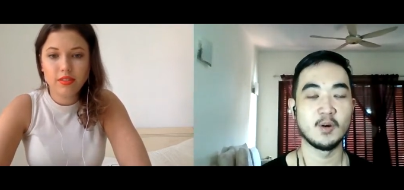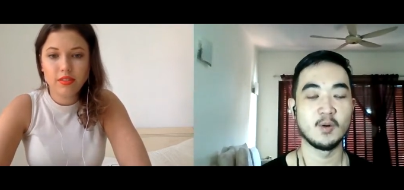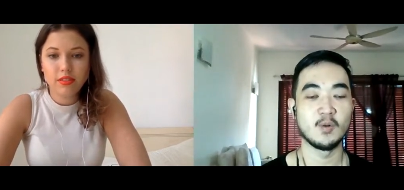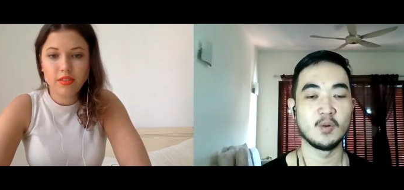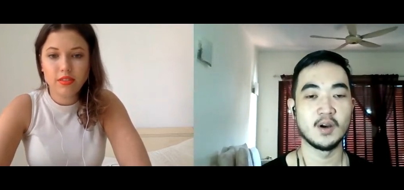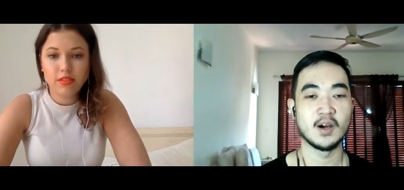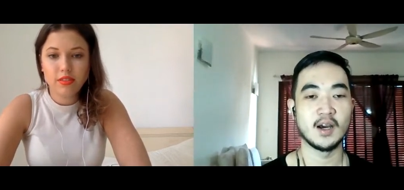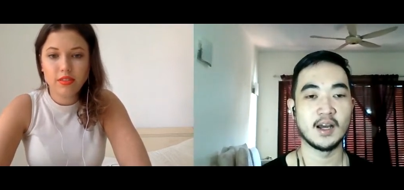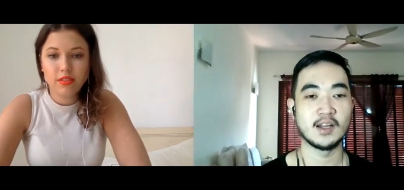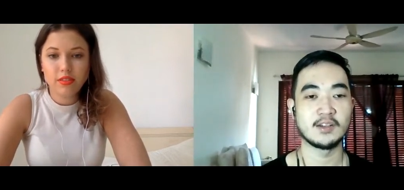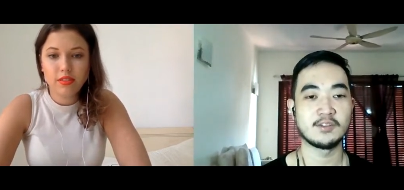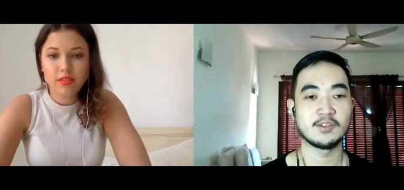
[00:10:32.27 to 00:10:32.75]
Speaker 1: over
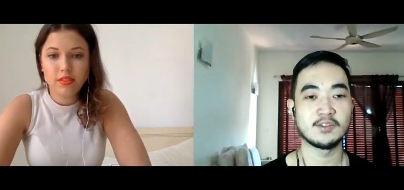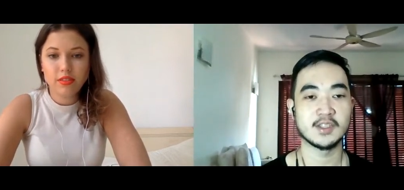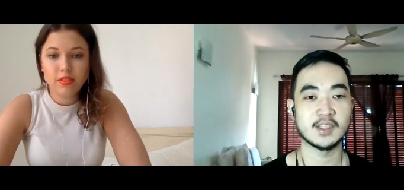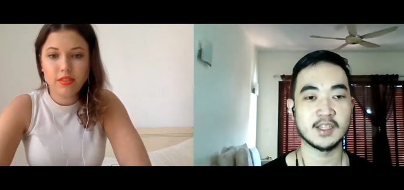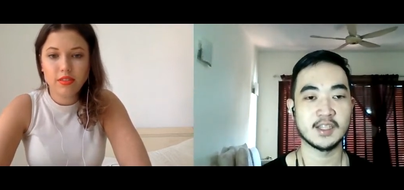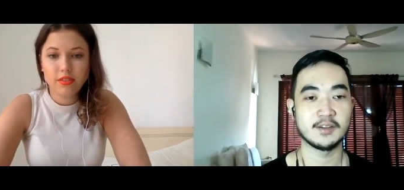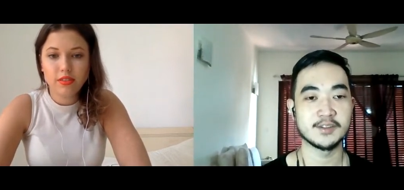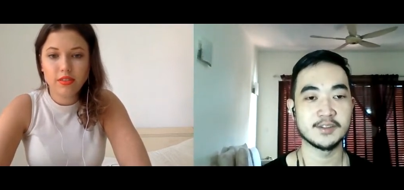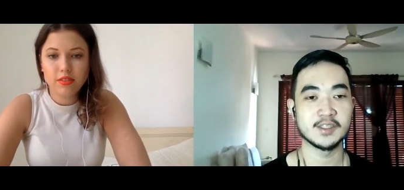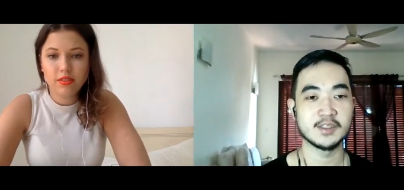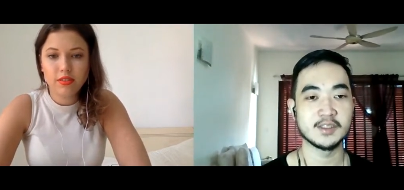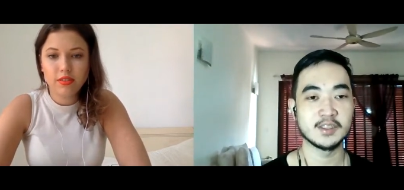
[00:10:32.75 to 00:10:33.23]

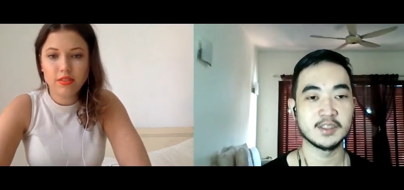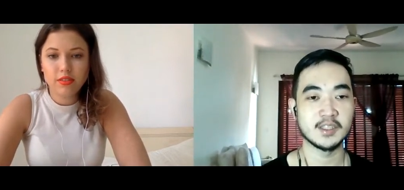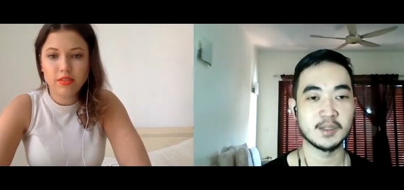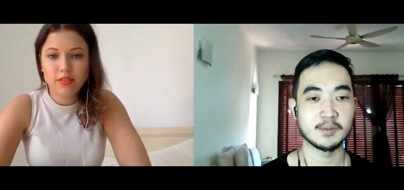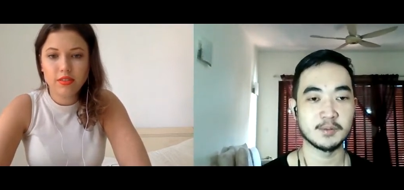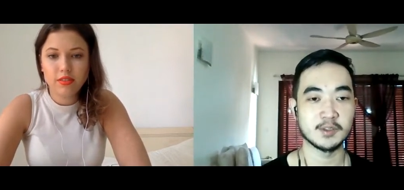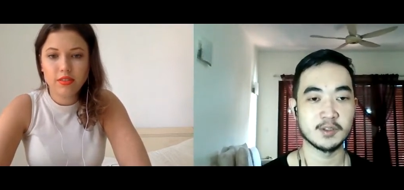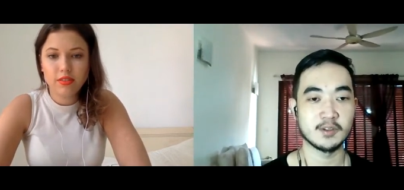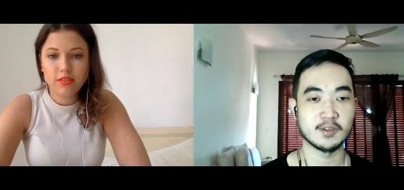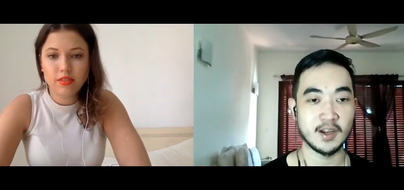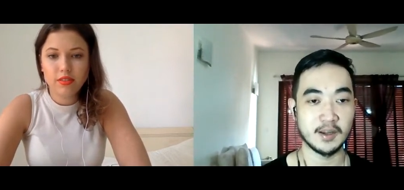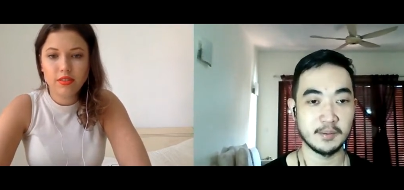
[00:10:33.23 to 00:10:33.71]
100,000
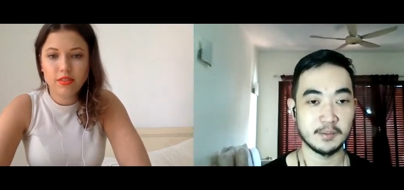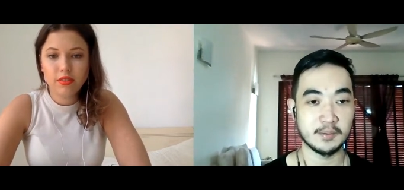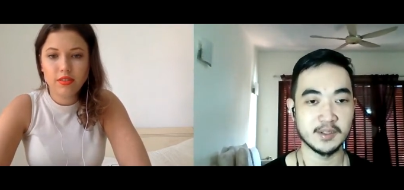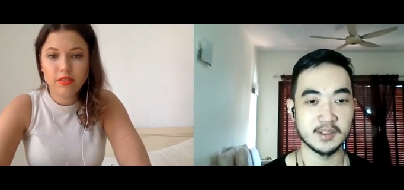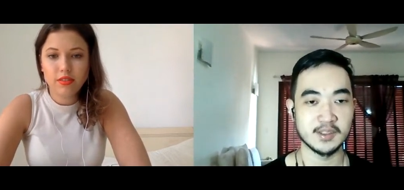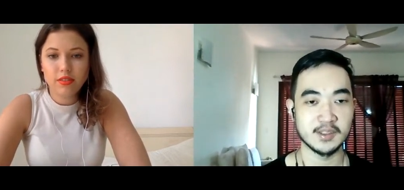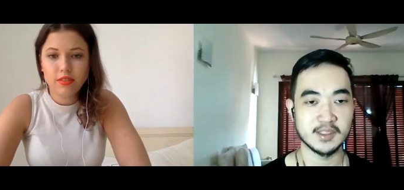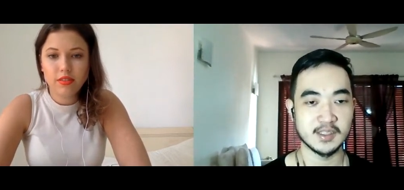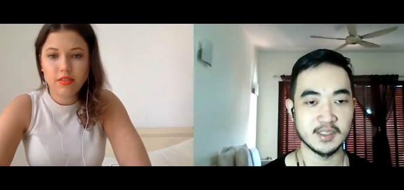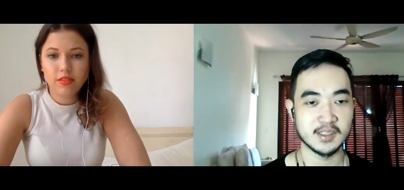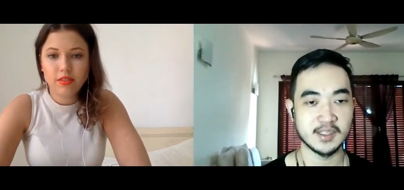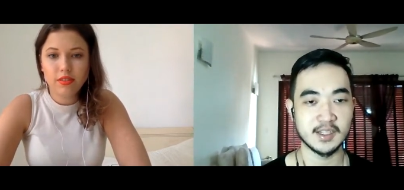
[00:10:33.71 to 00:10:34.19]

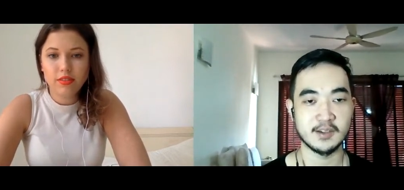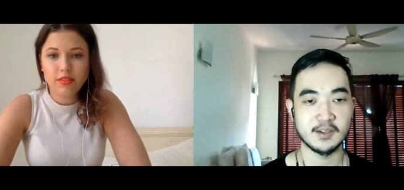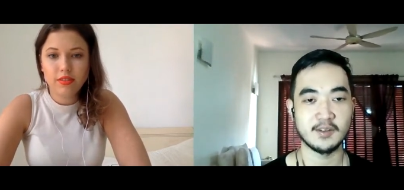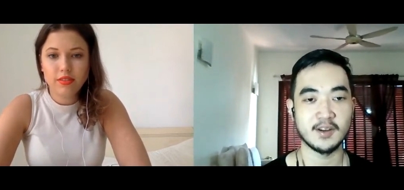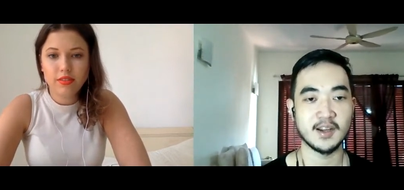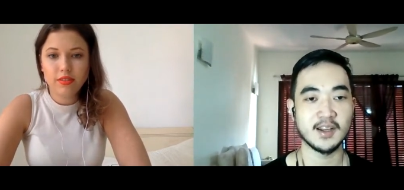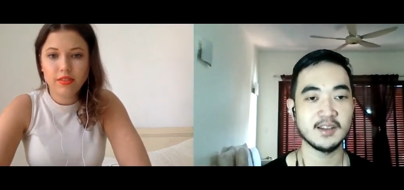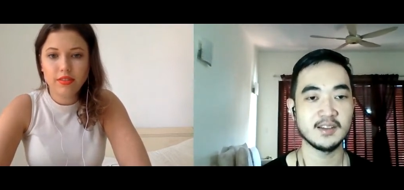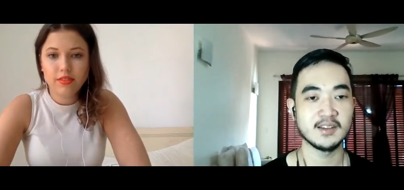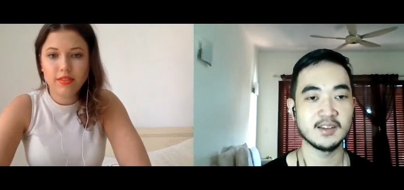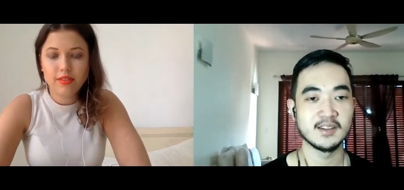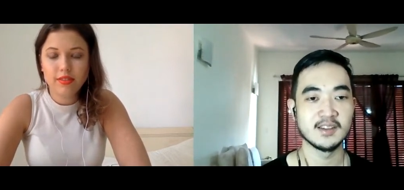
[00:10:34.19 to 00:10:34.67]
subscribers. Is that
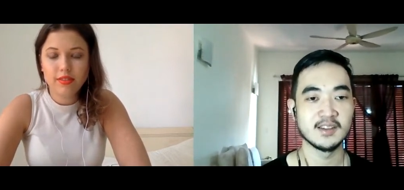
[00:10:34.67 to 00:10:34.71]
right?